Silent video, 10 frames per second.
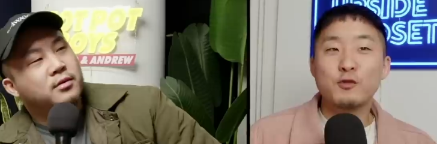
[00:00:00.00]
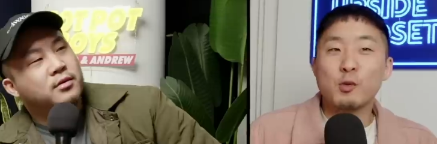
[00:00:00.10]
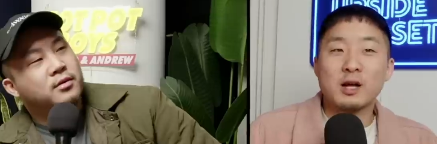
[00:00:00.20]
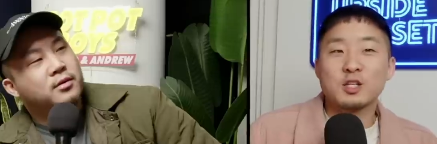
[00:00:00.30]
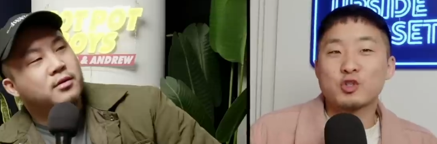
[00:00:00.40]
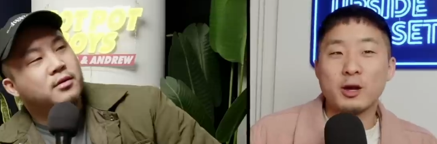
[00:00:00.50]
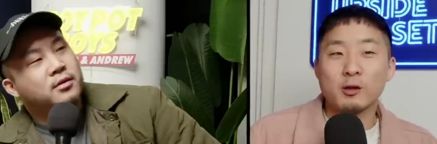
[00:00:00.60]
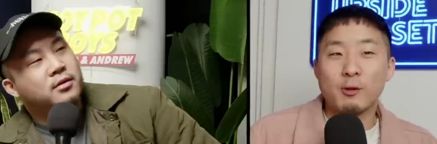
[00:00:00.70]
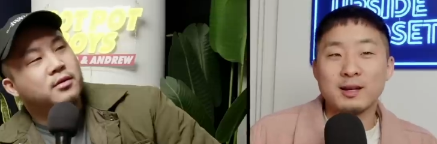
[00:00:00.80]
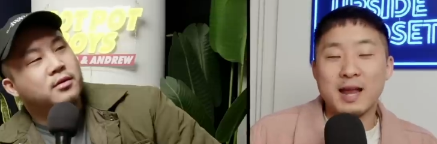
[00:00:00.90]
Speaker 1: if you watch the
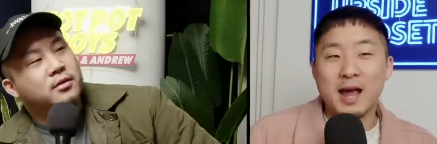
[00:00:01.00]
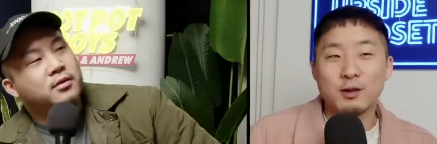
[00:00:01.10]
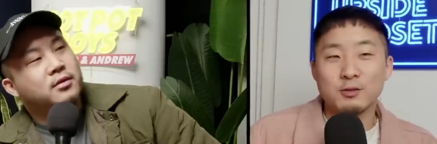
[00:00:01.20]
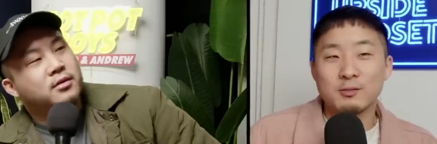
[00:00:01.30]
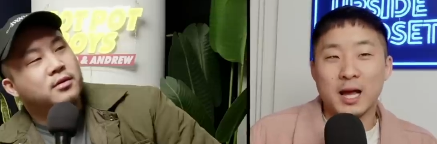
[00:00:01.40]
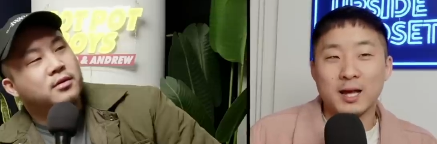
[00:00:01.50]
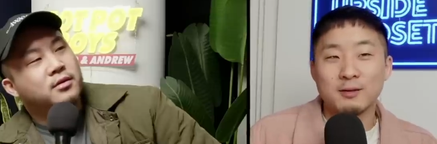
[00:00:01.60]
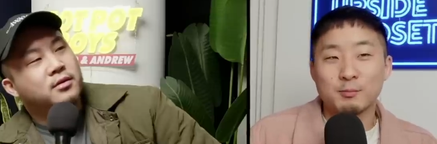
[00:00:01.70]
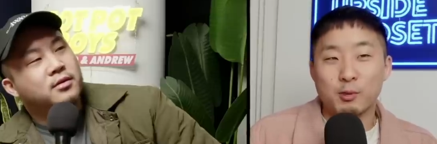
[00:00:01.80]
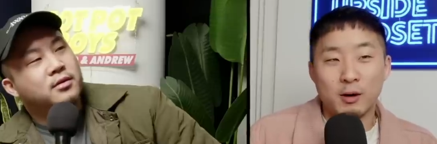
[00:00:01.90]
trailer right now, you'd
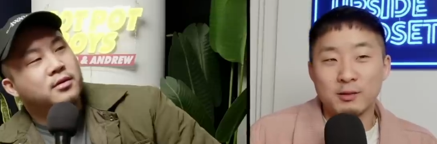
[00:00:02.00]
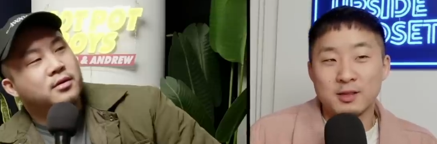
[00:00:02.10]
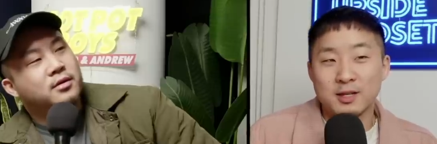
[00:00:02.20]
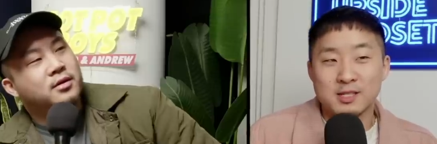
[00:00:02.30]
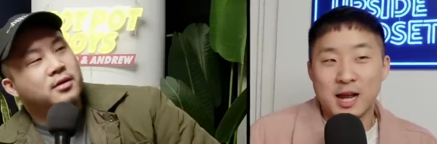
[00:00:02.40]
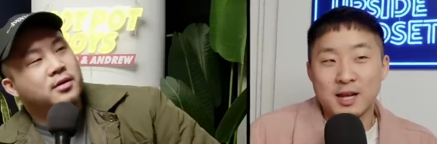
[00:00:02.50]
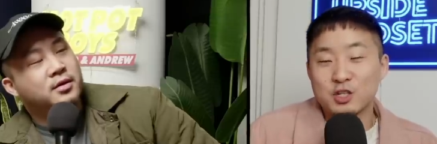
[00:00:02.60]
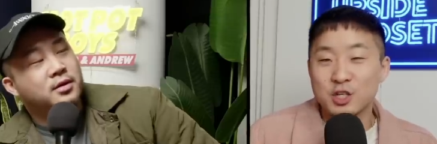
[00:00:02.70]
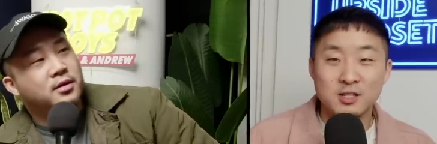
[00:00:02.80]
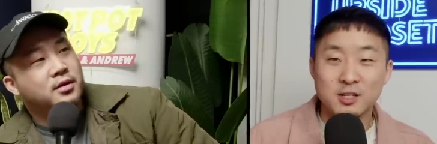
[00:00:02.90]
like probably think it's kind
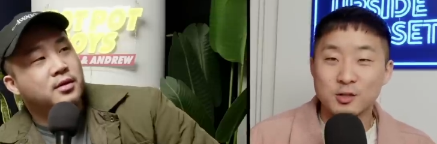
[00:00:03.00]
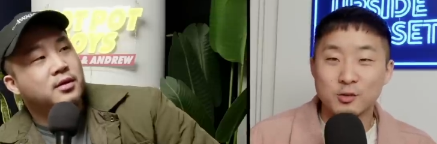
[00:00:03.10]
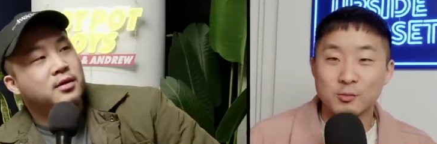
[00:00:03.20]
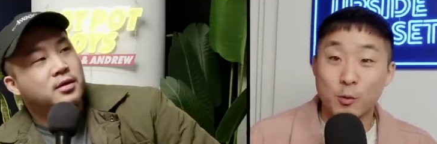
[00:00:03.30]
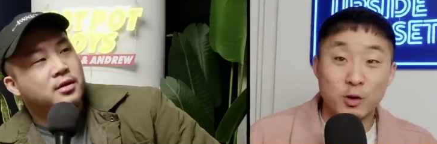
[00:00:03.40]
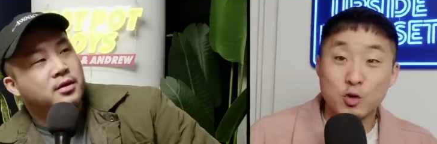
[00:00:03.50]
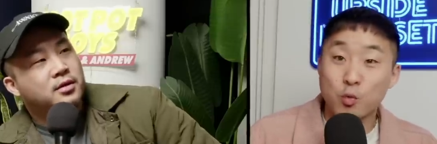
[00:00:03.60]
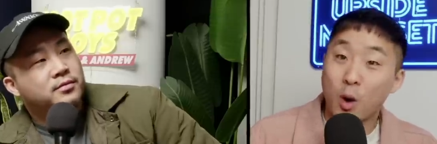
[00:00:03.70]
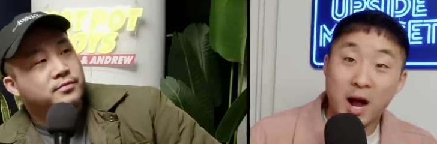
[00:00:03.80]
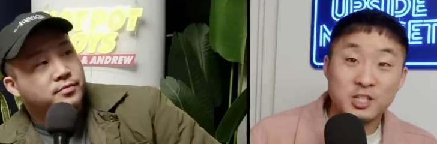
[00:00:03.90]
of cheesy too. But when
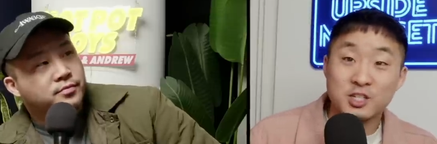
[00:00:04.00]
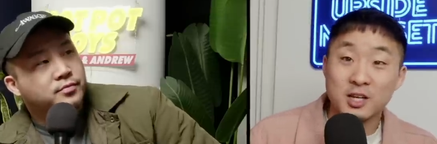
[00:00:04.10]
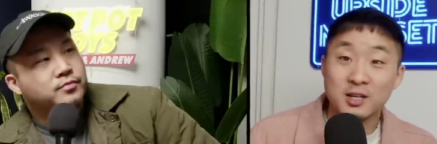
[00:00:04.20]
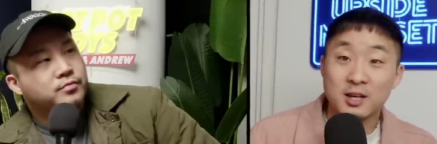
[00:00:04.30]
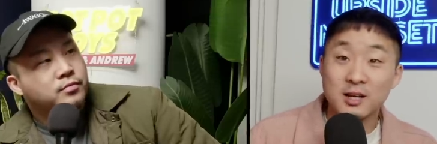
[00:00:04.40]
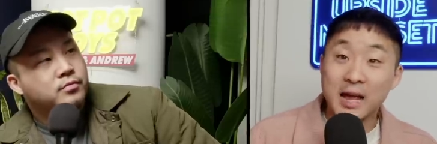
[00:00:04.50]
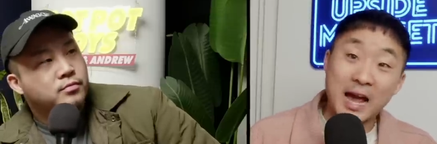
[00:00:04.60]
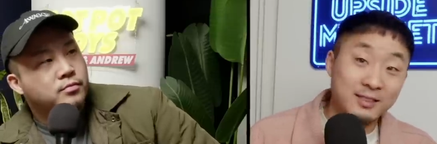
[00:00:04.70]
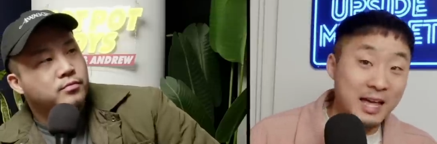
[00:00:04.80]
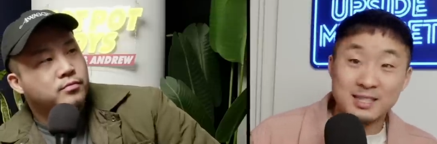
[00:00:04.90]
you watched it
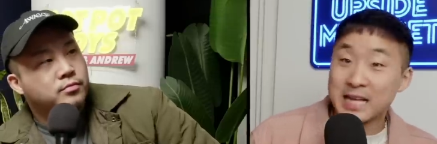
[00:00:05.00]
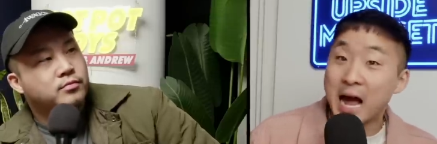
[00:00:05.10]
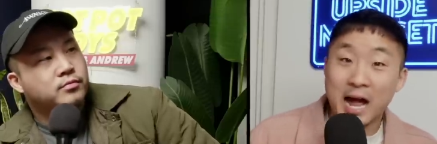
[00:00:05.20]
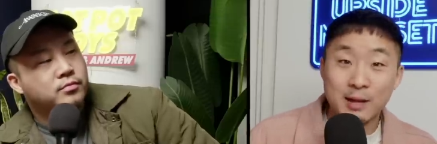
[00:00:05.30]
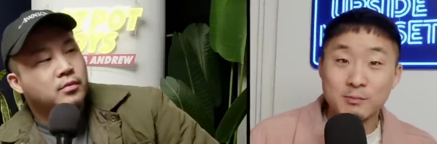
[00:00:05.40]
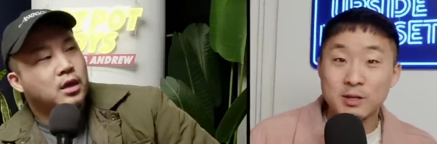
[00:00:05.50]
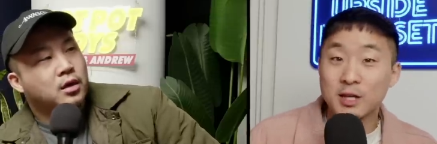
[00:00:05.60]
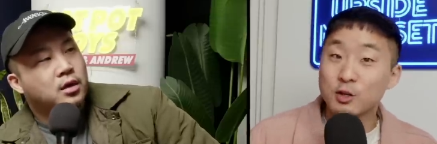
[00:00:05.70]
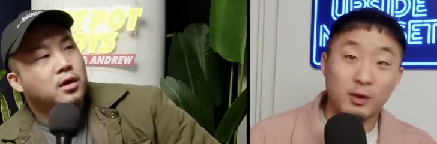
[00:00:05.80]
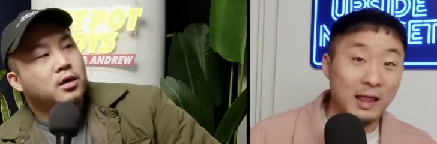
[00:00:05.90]
at that
Speaker 2: time
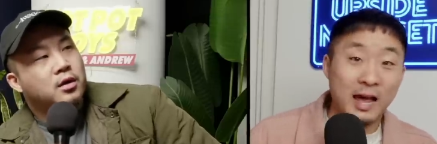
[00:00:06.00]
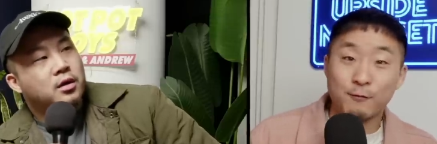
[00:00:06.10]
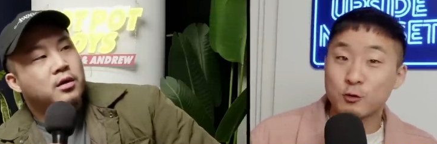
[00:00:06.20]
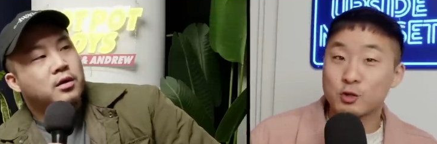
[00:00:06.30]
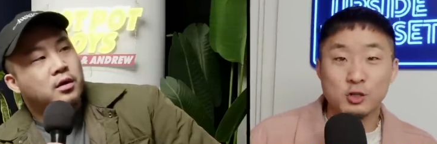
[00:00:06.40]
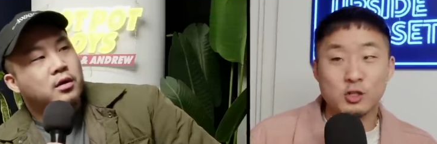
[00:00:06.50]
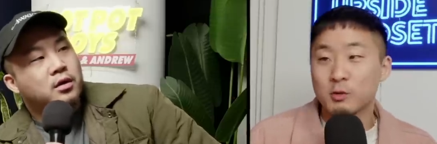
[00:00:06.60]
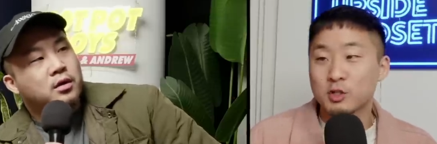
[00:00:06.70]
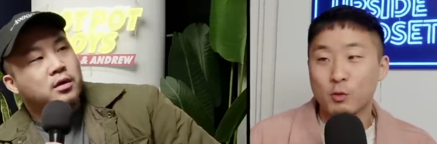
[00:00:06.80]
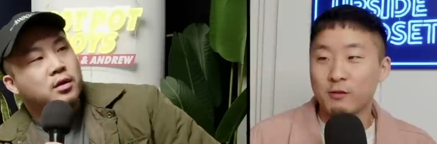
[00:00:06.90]
in your life, you took so
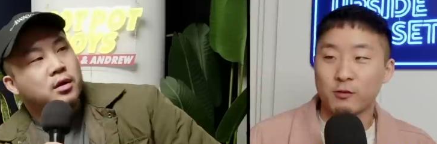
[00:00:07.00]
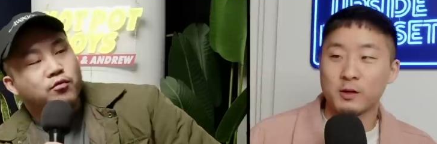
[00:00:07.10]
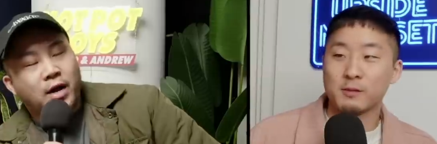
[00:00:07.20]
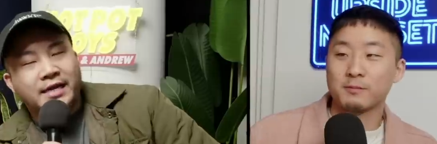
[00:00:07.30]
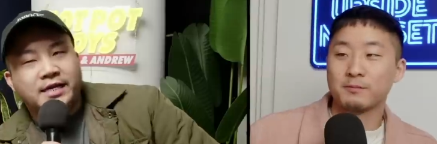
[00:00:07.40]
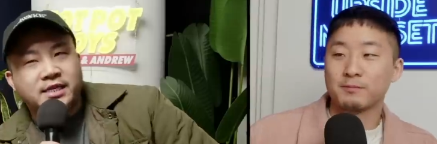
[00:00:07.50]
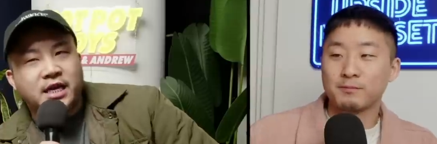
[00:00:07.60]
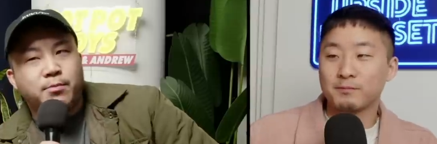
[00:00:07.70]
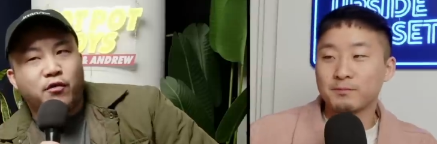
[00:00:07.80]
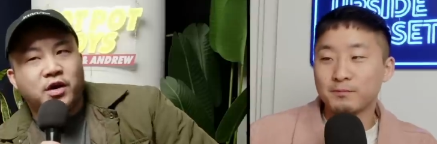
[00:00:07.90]
much away from it. Right.
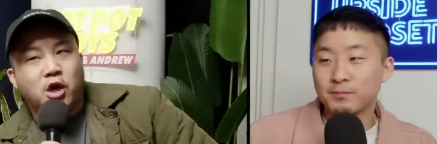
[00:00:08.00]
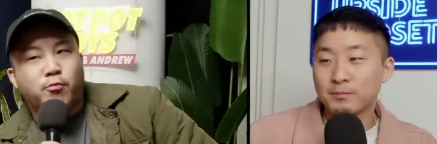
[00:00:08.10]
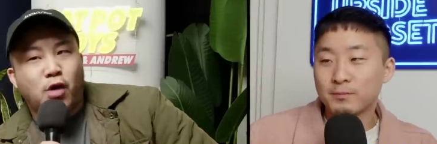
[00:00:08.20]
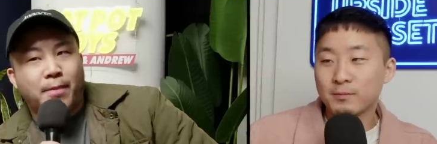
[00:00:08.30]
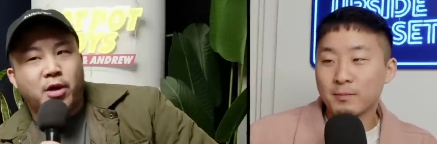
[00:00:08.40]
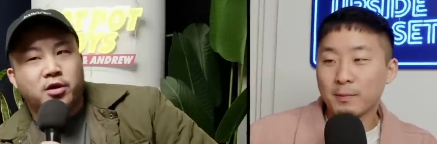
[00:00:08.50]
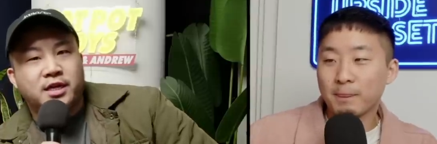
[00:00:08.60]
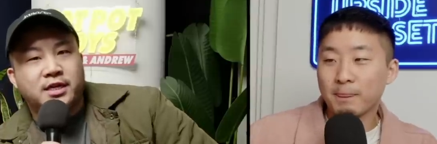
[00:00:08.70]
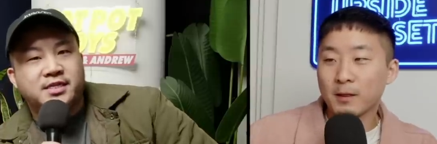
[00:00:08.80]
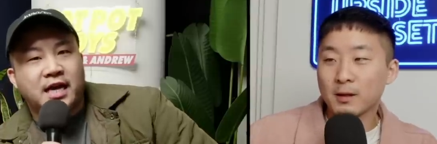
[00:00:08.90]
Disney movies are
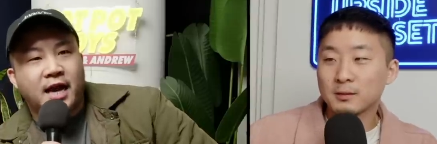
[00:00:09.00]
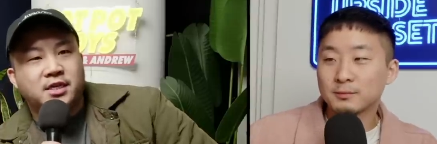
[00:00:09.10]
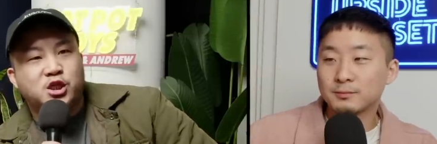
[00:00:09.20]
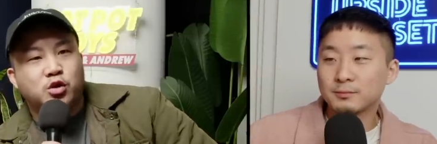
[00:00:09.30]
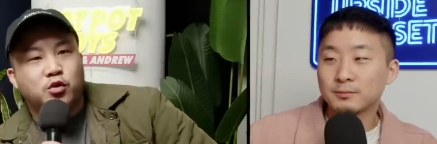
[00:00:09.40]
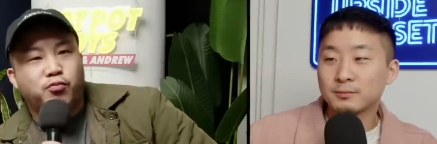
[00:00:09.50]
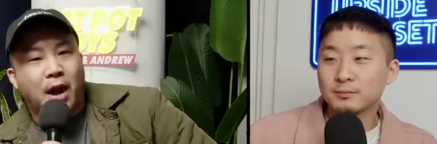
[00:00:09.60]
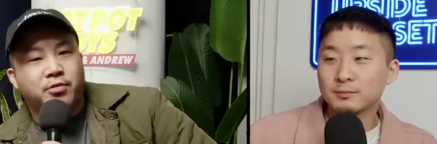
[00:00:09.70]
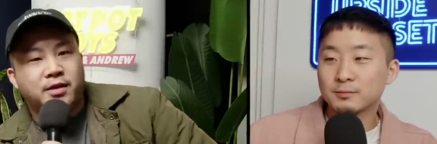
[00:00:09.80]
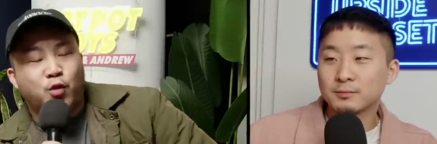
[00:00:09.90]
primarily designed to
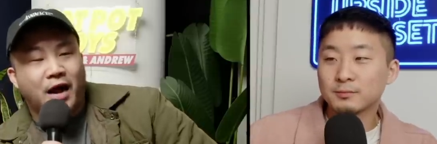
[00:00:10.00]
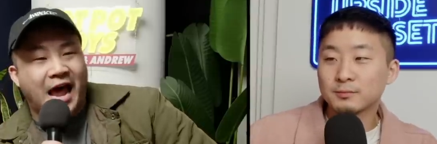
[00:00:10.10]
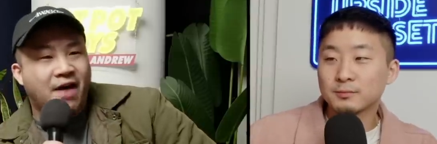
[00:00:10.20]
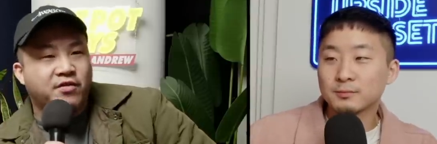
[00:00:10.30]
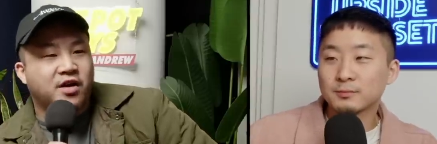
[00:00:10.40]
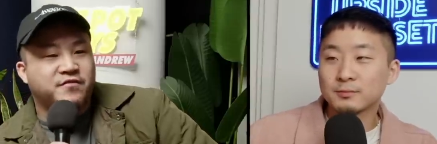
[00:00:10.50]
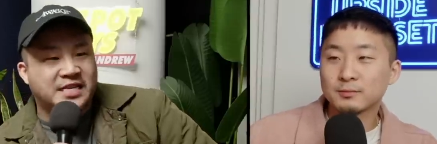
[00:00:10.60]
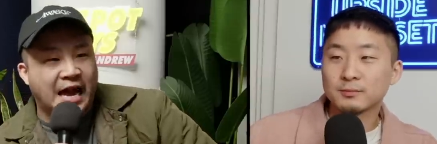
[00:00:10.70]
probably what have enough